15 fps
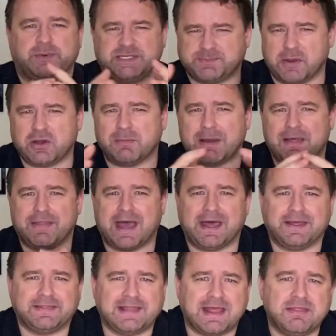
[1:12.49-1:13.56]
We spoke about that
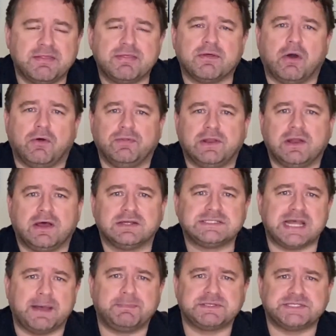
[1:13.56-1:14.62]
at length on the last
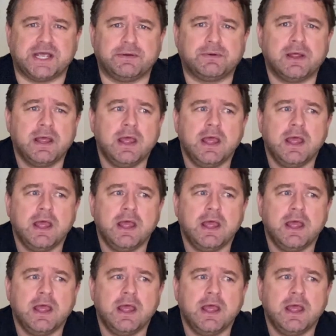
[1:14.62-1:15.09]
episode.